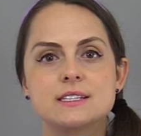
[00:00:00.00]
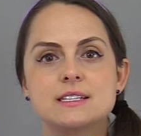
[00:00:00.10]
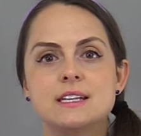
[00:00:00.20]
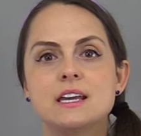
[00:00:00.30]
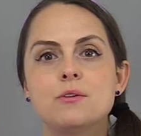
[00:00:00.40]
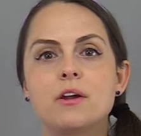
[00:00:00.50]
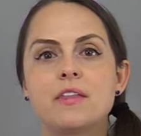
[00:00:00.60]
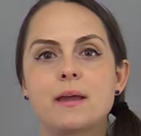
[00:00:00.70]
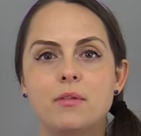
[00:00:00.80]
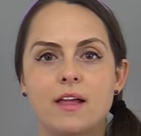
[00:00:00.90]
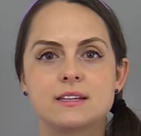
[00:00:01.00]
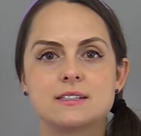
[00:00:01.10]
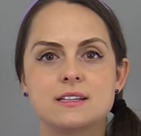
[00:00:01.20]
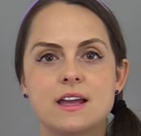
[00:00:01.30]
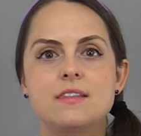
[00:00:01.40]
and see where they
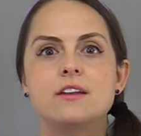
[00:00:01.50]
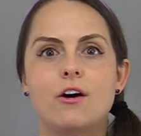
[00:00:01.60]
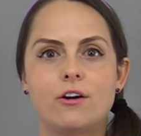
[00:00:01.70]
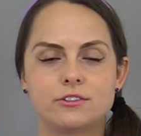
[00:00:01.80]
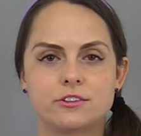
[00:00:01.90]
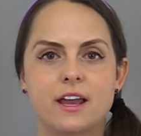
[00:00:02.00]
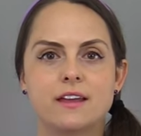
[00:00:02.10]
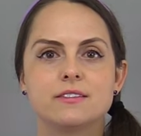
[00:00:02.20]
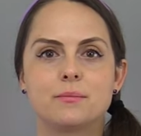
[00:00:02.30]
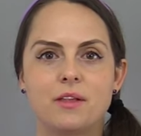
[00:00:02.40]
placed it and then alternate the